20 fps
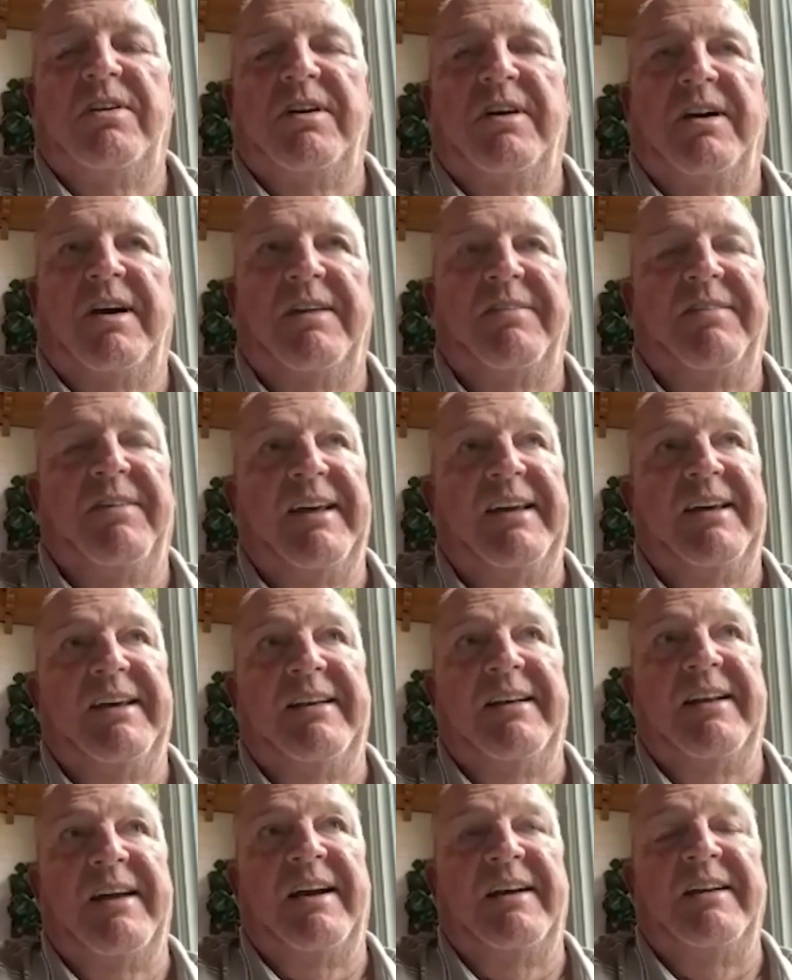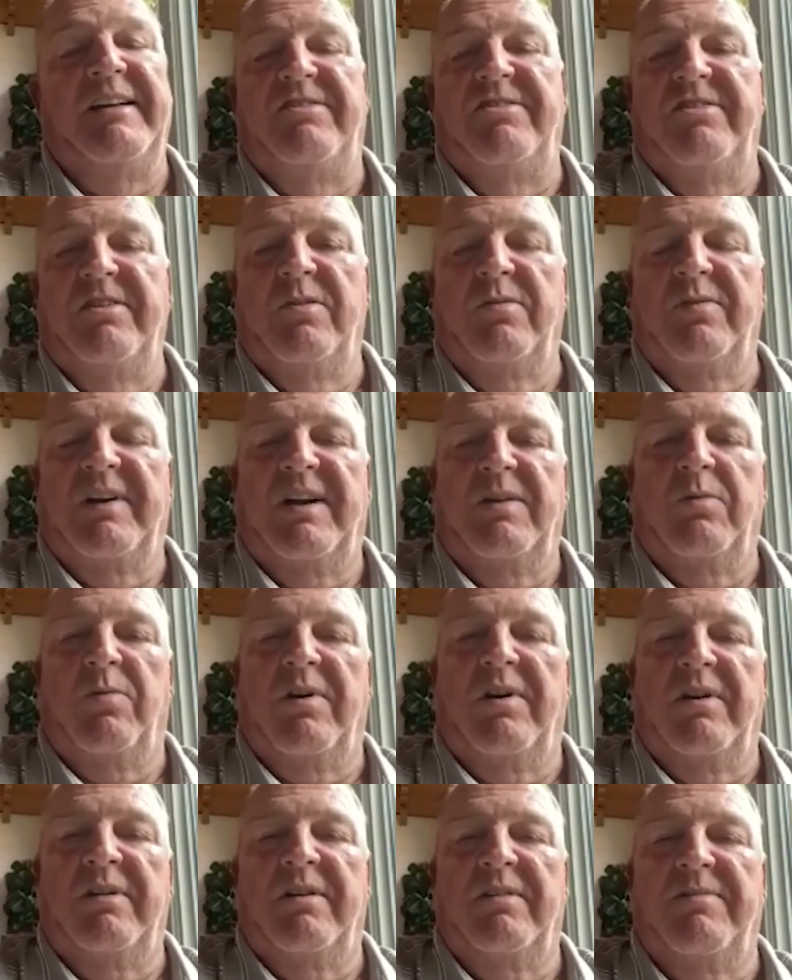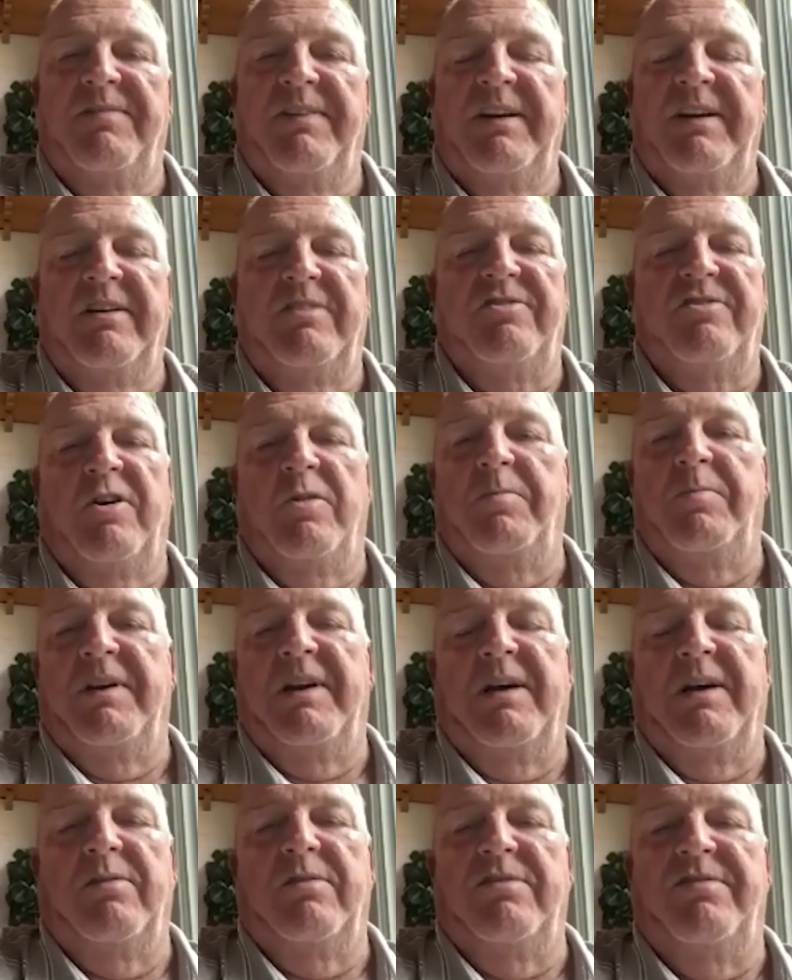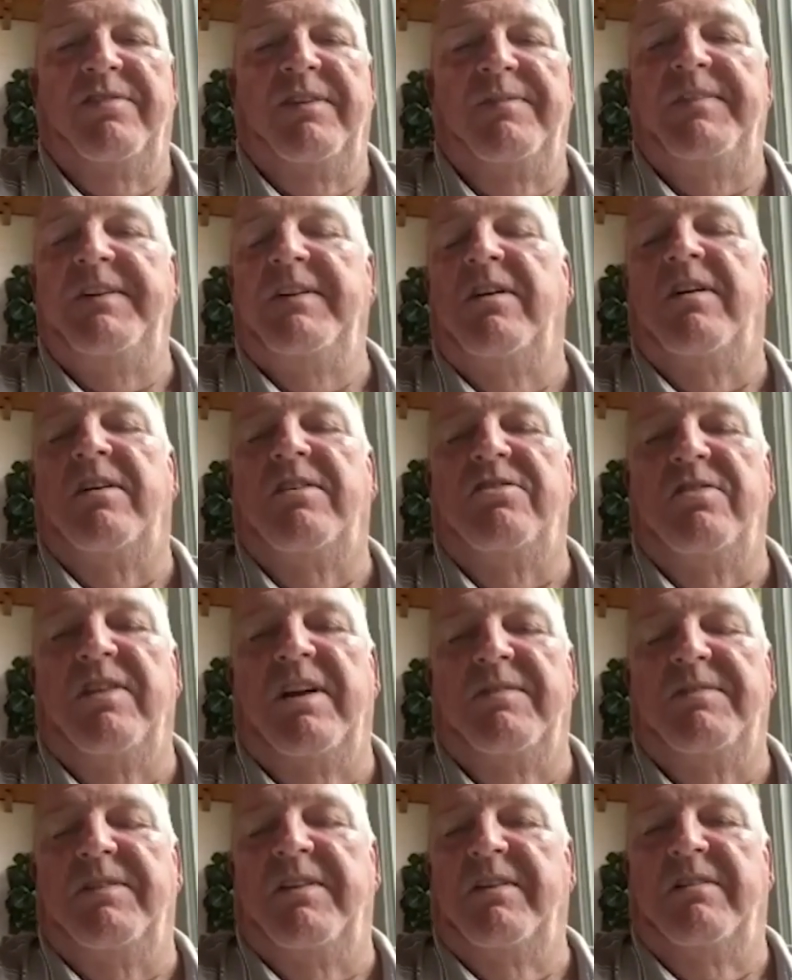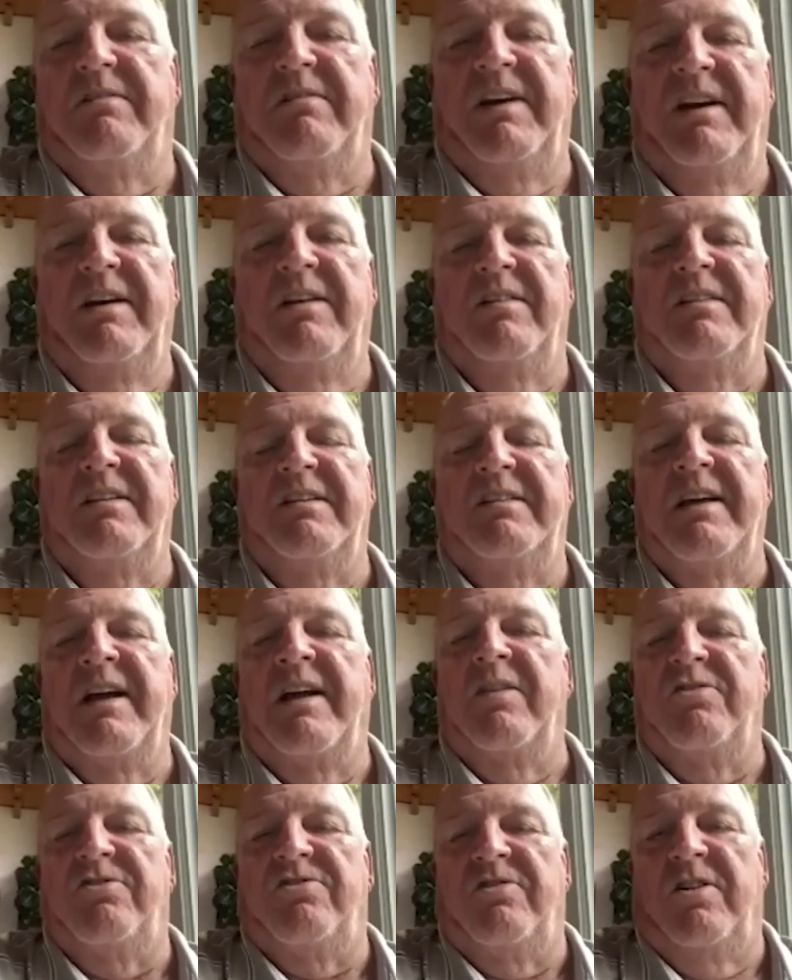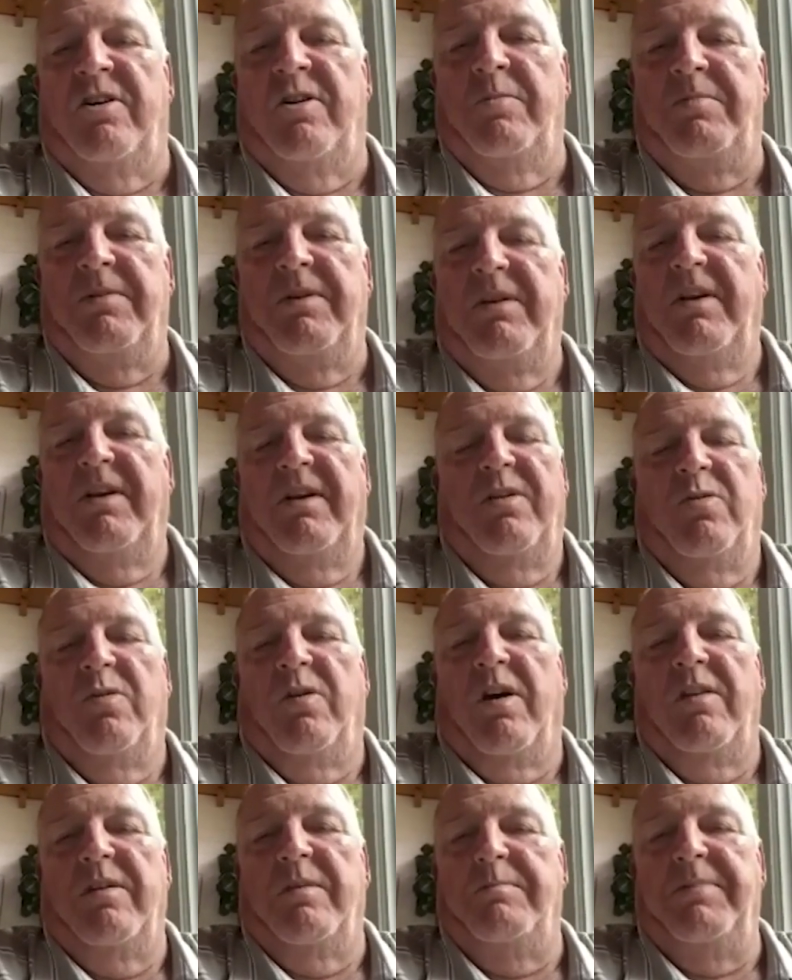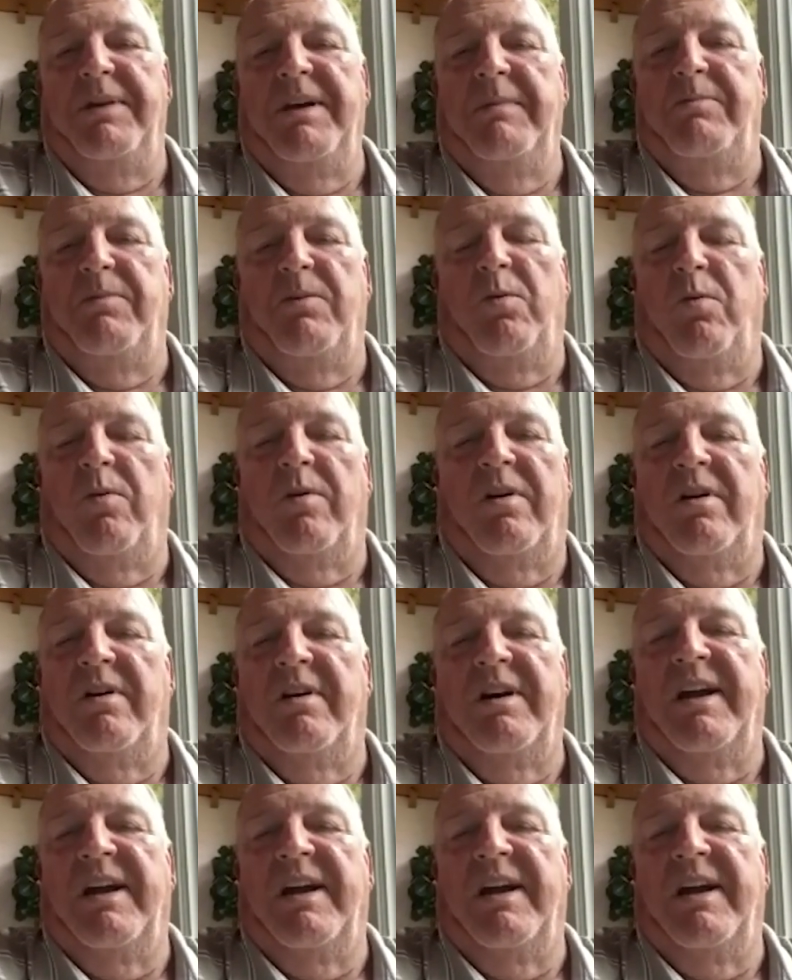I think in 92 when I won the Phoenix Open, I was 50 yards left of the green on the downslope where all the people were.